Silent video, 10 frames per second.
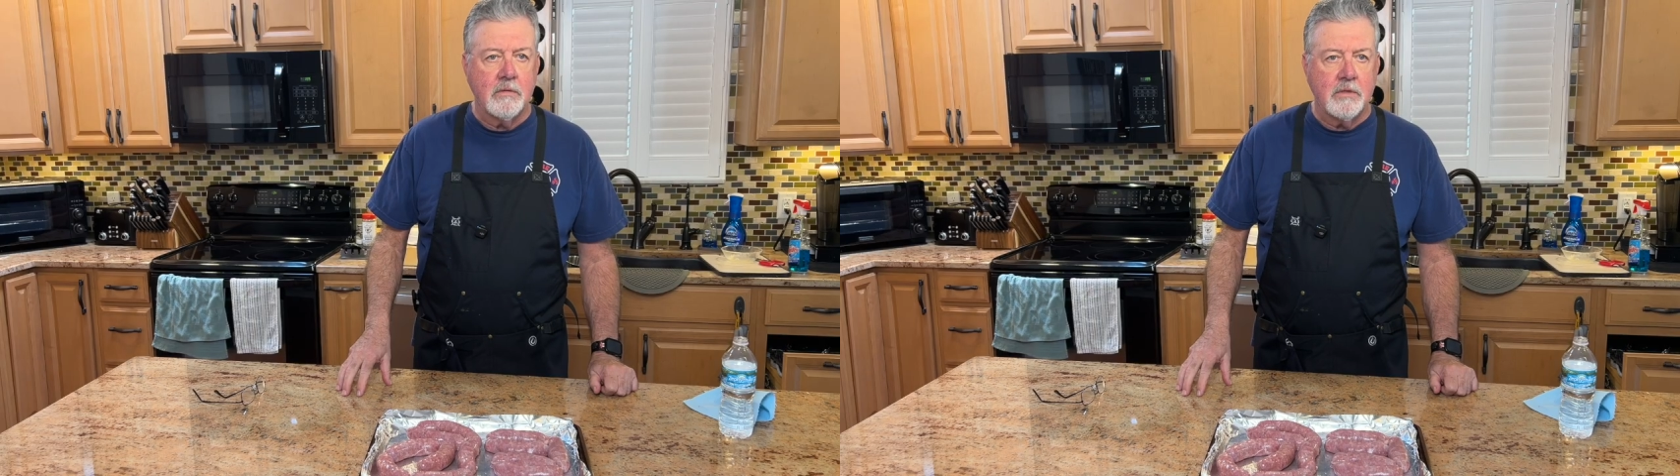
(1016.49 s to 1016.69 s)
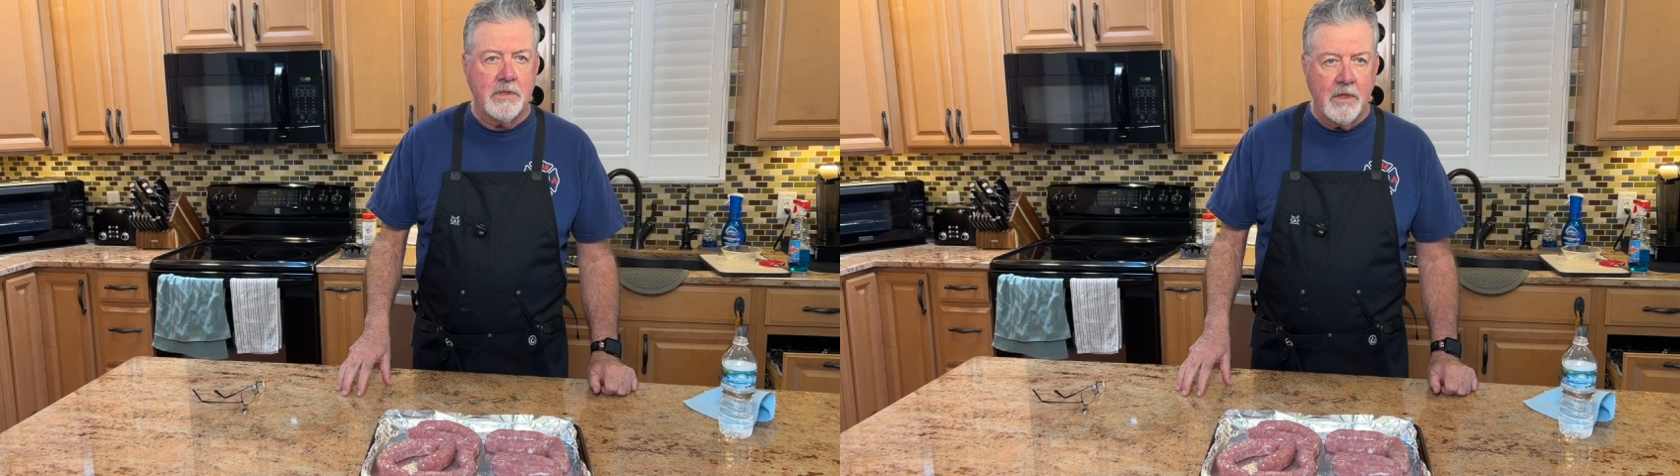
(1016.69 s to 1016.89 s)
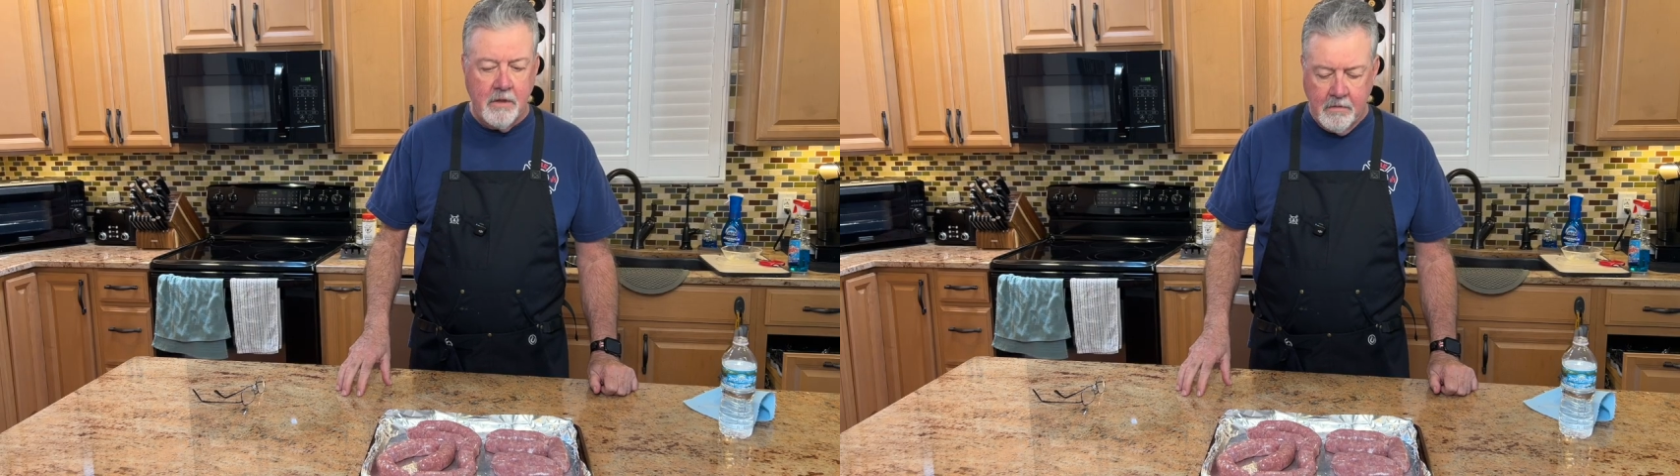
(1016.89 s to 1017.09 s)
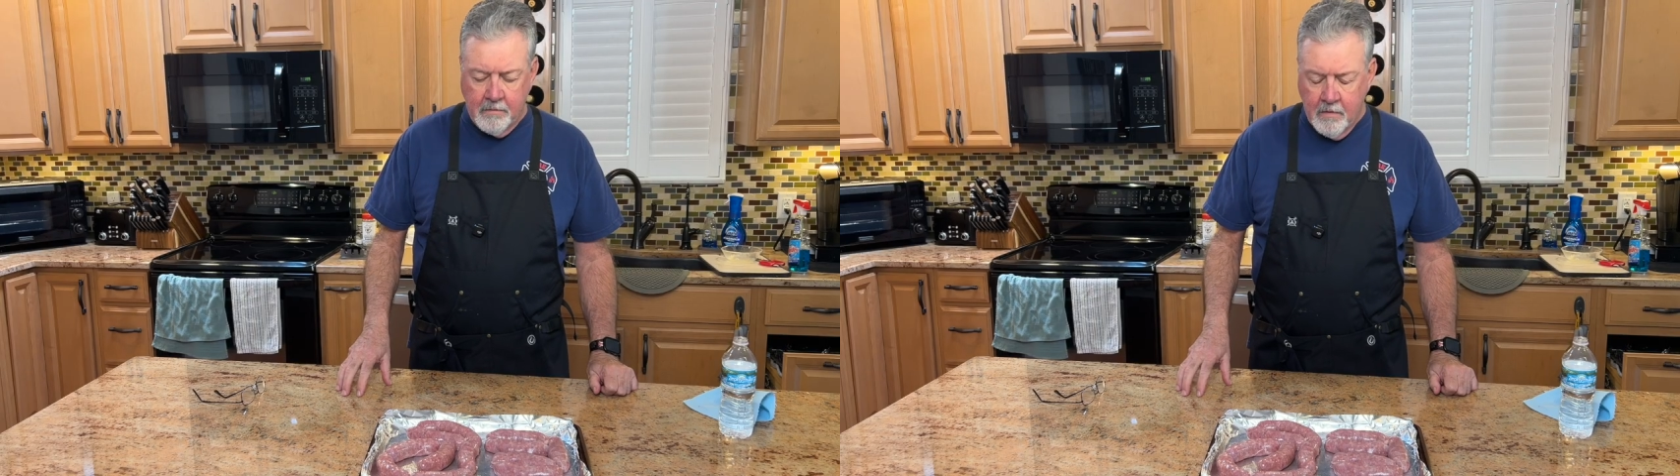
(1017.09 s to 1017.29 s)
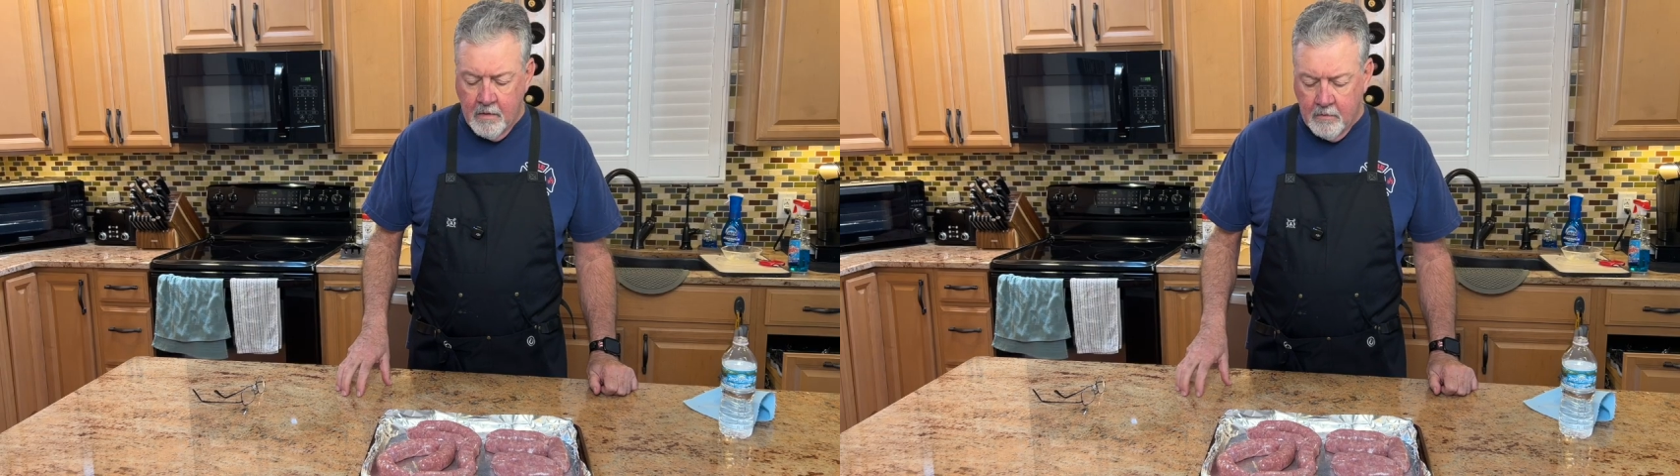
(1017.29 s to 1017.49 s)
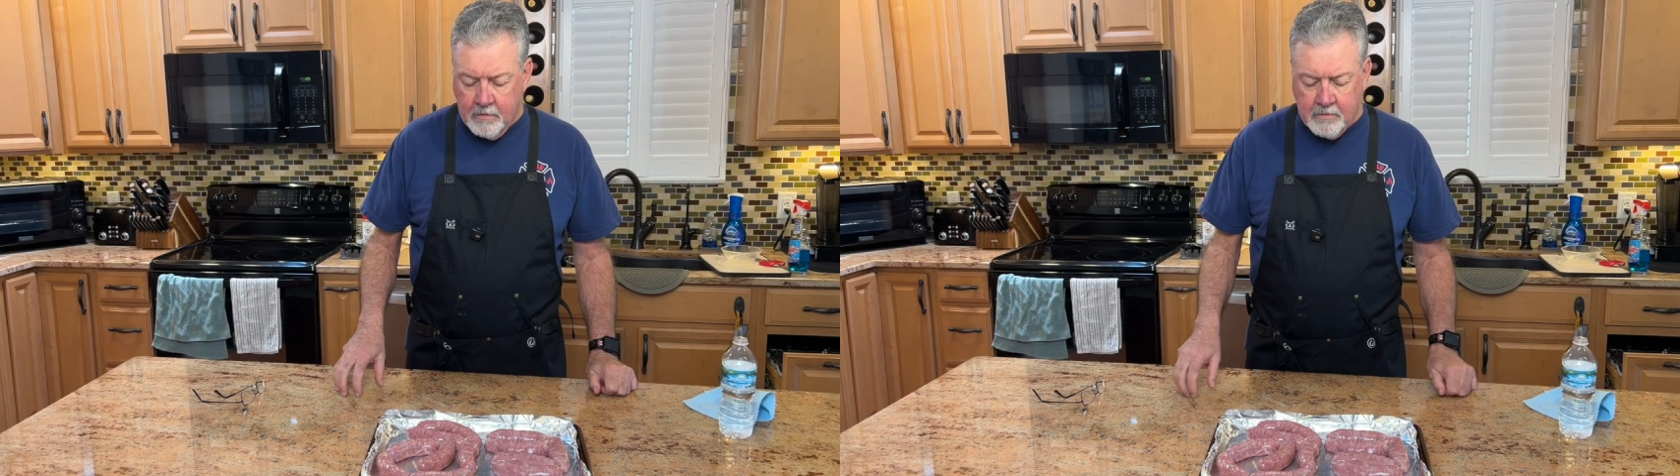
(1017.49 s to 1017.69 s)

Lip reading: she was